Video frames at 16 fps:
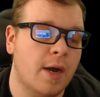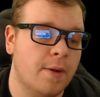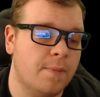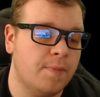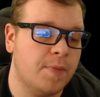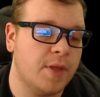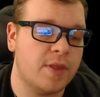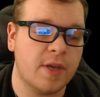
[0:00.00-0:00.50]

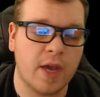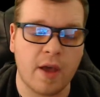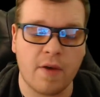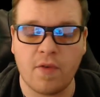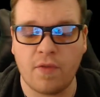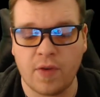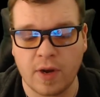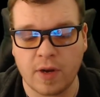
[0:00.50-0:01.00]
They think I
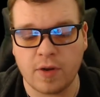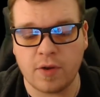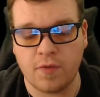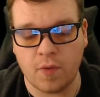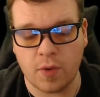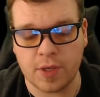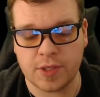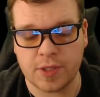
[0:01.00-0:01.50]
have a very good
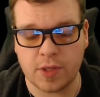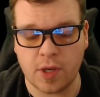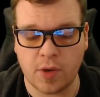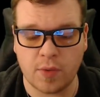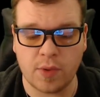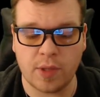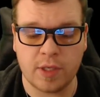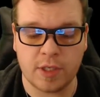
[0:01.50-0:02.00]
voice, not
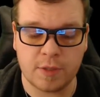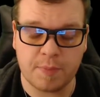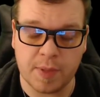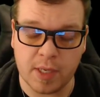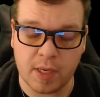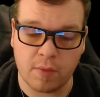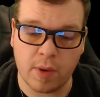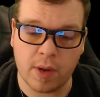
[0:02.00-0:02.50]
only
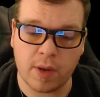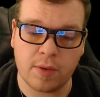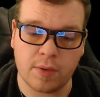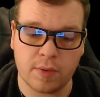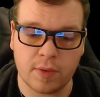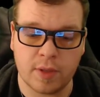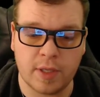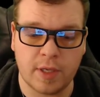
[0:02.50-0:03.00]
speaking
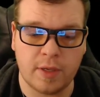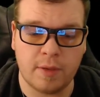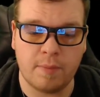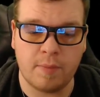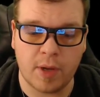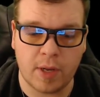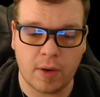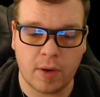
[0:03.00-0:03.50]
regularly,
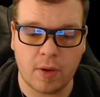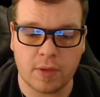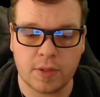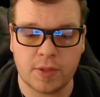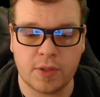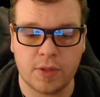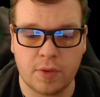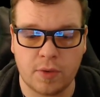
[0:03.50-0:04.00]
but
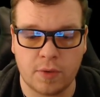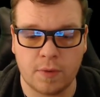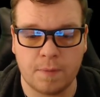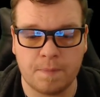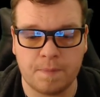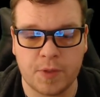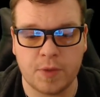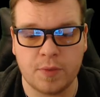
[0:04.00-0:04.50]
also
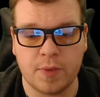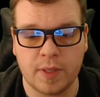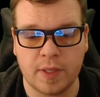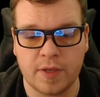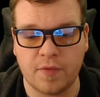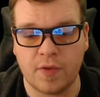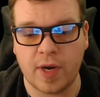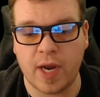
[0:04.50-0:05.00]
doing
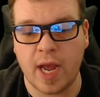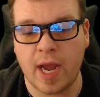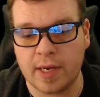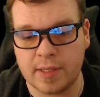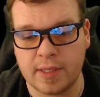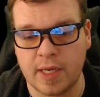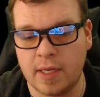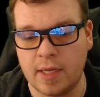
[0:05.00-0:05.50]
different
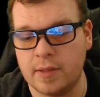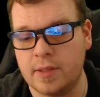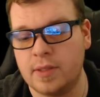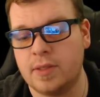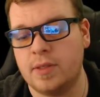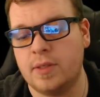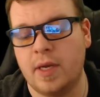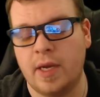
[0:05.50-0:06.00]

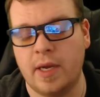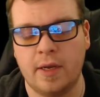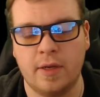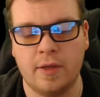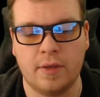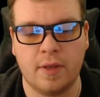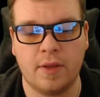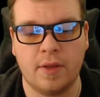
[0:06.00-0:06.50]
accents
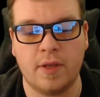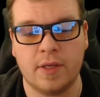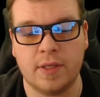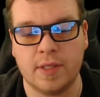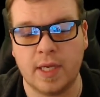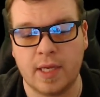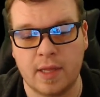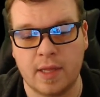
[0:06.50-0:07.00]
and
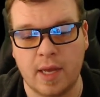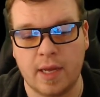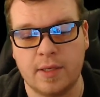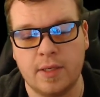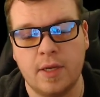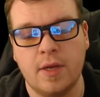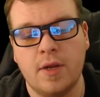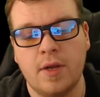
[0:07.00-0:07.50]
things like
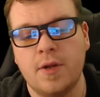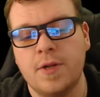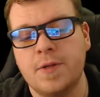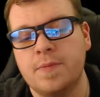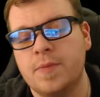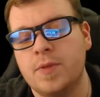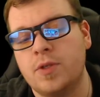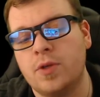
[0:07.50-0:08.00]
that.
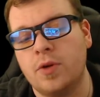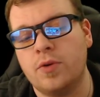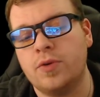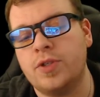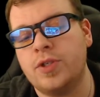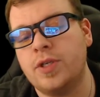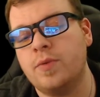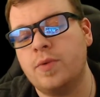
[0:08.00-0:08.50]
So
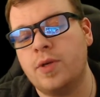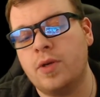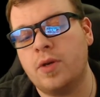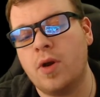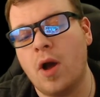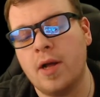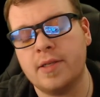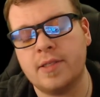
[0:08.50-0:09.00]
she would
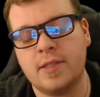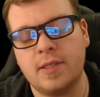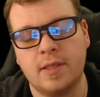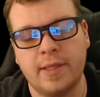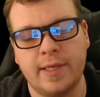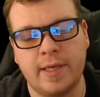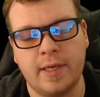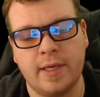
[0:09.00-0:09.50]

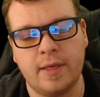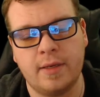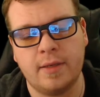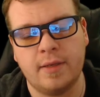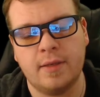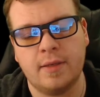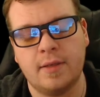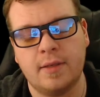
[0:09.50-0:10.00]

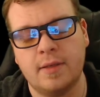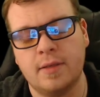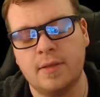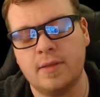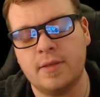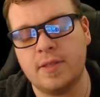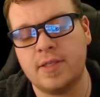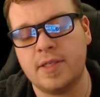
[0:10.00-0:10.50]
constantly
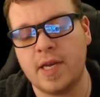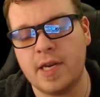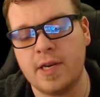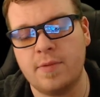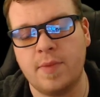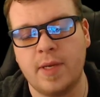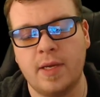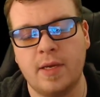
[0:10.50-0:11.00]

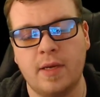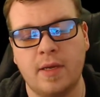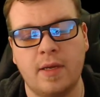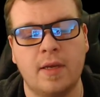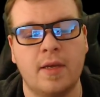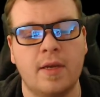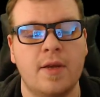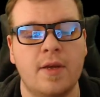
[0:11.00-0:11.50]
send me
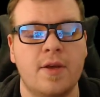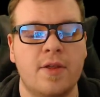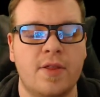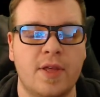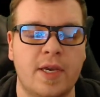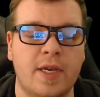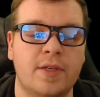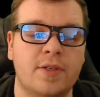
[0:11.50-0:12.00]

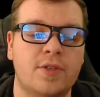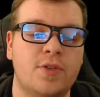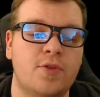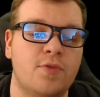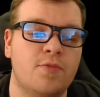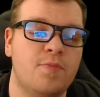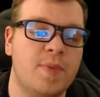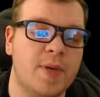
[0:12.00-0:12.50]
things
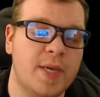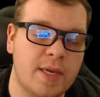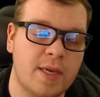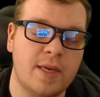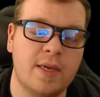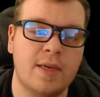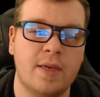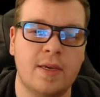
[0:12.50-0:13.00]
to
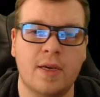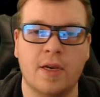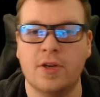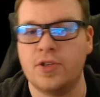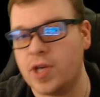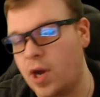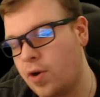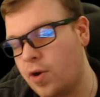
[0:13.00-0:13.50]
be a
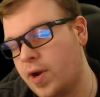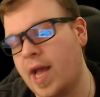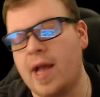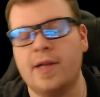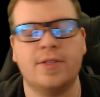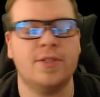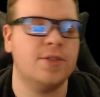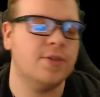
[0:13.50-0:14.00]

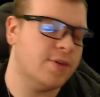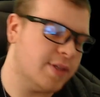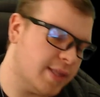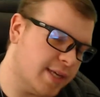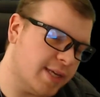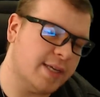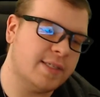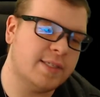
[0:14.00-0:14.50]
shoutcaster
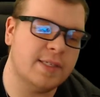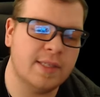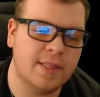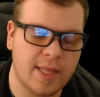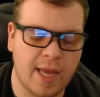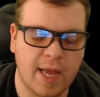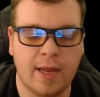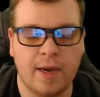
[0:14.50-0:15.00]
and this
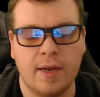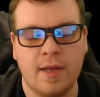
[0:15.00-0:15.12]
and that.